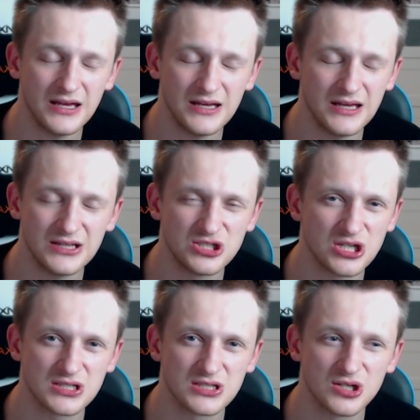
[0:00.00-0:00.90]
it's
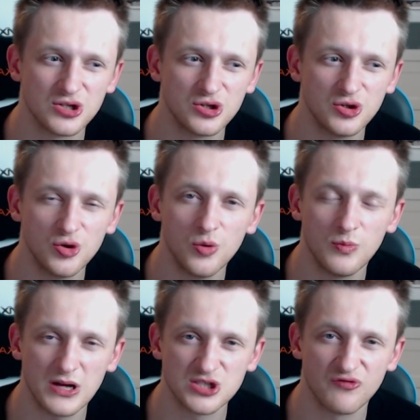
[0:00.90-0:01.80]
just too
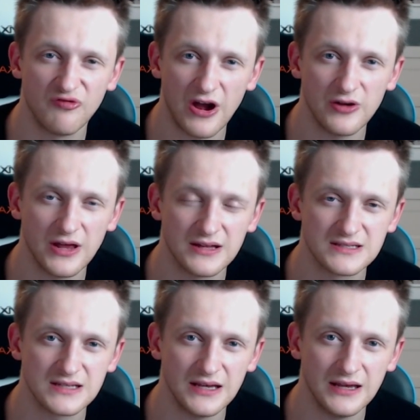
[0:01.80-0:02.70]
much variance
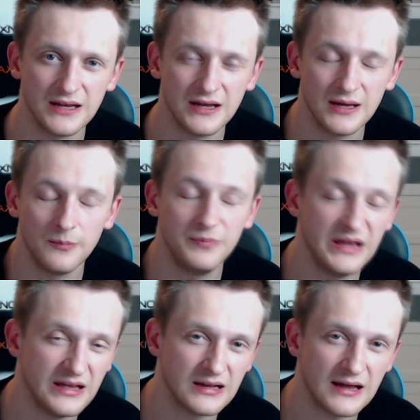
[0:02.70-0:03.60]
in being
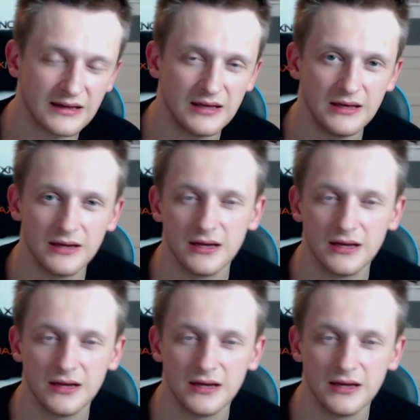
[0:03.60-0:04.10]
lucky